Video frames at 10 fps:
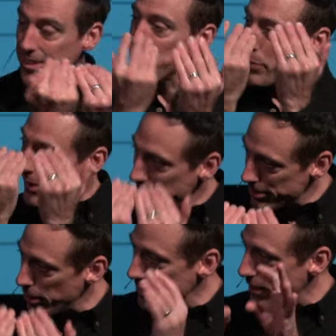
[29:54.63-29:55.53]
so bring
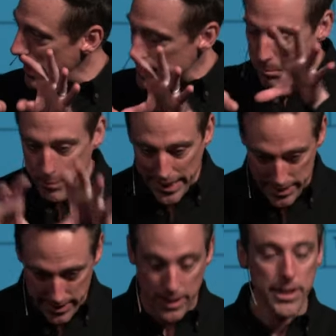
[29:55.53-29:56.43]
yourself to that's
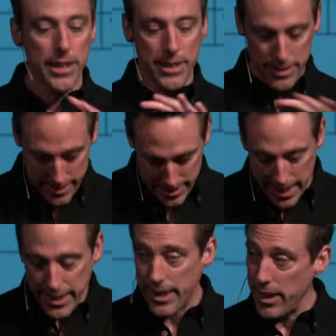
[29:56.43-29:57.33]
base. Like,
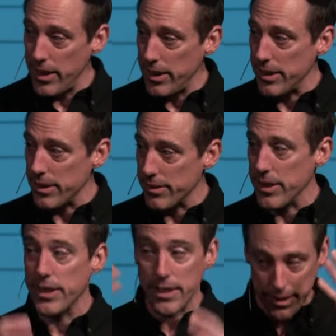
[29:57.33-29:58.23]
stay there. All
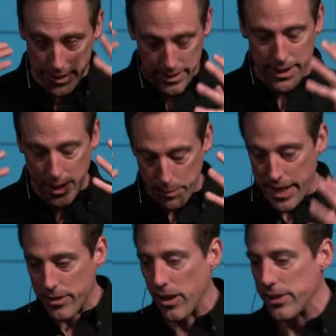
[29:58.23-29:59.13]
right, Keep
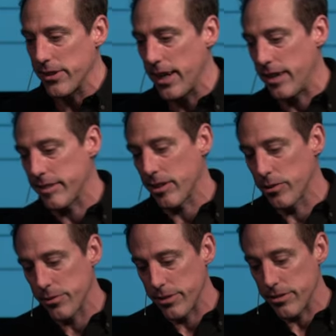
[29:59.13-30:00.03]
that thought in your head as I go
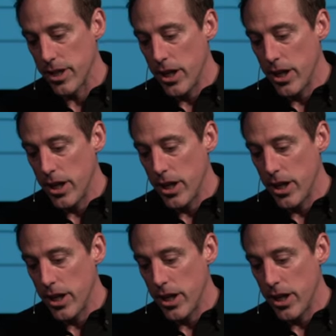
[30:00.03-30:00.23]
through these.